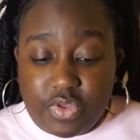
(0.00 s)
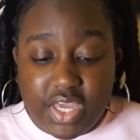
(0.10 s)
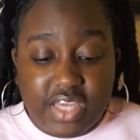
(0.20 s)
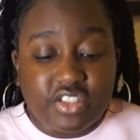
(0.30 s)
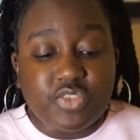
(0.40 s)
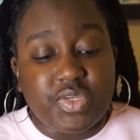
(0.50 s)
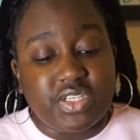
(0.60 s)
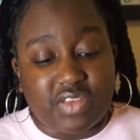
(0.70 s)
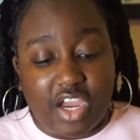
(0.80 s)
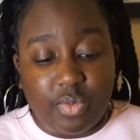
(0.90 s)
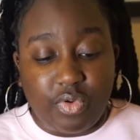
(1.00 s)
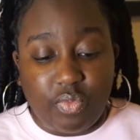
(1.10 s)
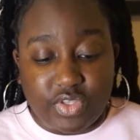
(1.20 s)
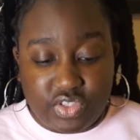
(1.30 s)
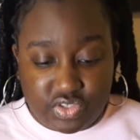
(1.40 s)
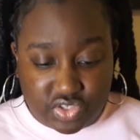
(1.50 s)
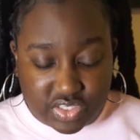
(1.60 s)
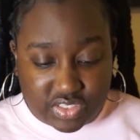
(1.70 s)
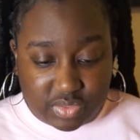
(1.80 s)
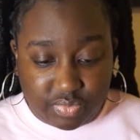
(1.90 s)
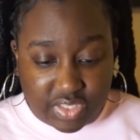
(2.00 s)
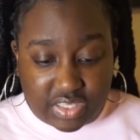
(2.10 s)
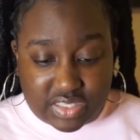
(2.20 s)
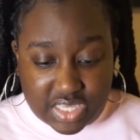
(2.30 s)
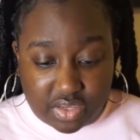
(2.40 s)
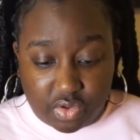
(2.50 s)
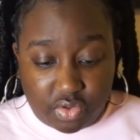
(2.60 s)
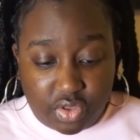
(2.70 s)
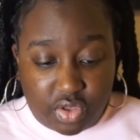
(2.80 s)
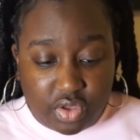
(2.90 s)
You can't just be desirable when she's just simply single.